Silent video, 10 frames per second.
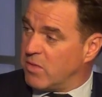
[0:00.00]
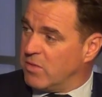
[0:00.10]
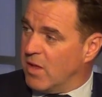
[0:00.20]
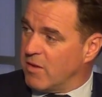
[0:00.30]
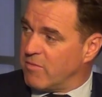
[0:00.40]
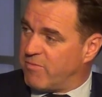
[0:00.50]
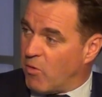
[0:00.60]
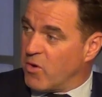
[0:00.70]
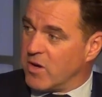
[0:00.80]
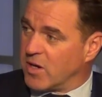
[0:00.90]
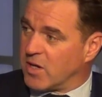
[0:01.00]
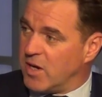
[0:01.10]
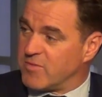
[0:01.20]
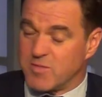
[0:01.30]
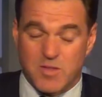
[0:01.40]
at, at foreign
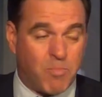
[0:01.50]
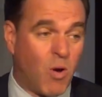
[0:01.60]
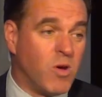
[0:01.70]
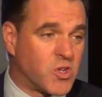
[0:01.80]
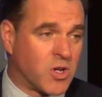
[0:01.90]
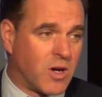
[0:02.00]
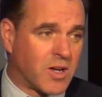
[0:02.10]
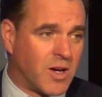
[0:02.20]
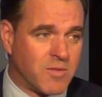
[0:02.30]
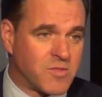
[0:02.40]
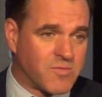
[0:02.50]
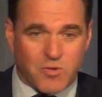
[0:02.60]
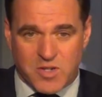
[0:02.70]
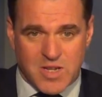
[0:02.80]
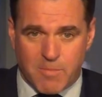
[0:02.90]
archives, the Polish archives,
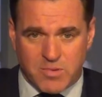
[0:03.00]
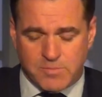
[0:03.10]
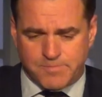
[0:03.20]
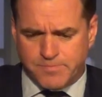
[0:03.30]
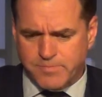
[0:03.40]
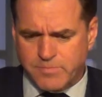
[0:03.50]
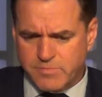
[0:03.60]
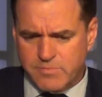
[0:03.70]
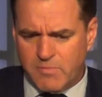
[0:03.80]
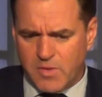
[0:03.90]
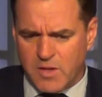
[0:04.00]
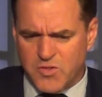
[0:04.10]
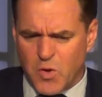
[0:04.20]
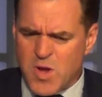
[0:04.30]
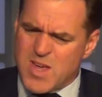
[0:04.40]
for example.
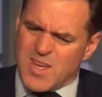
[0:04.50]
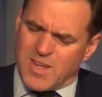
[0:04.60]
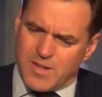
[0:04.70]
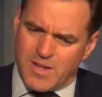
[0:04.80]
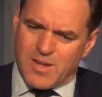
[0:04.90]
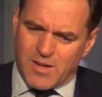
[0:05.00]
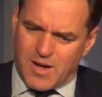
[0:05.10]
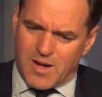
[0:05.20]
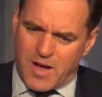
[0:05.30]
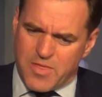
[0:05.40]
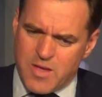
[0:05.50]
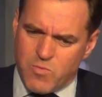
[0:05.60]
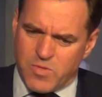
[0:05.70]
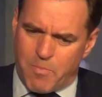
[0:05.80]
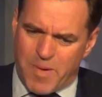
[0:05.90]
So I
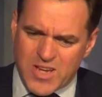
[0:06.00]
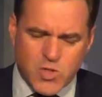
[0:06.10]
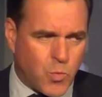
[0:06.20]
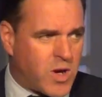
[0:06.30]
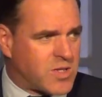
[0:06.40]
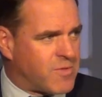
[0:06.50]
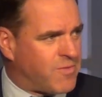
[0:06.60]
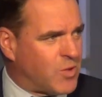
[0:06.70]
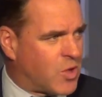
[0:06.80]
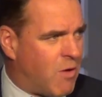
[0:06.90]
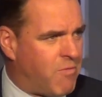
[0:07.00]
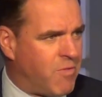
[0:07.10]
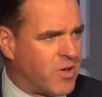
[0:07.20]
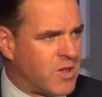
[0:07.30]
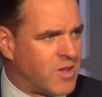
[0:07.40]
think the best way to feel
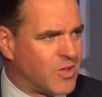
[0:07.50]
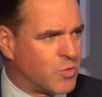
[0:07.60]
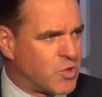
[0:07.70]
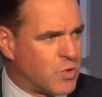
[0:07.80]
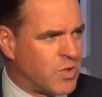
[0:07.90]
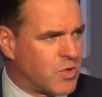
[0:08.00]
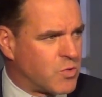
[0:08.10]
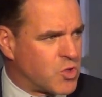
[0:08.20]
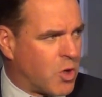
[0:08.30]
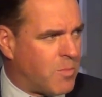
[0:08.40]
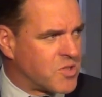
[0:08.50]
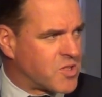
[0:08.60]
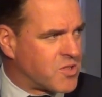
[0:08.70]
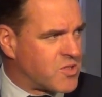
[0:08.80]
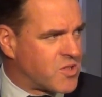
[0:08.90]
confident that you're doing your job
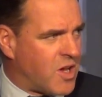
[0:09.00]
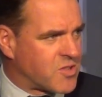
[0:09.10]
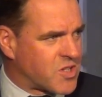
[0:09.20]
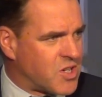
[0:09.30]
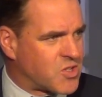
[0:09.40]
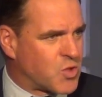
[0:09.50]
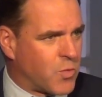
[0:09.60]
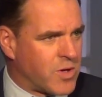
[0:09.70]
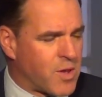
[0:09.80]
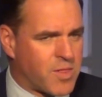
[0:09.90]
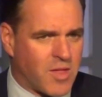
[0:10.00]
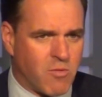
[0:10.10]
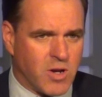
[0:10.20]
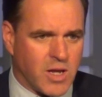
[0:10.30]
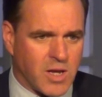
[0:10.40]
as a, as a historian
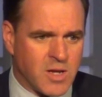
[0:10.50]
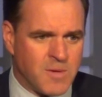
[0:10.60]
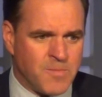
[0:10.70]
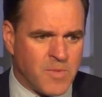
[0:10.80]
thoroughly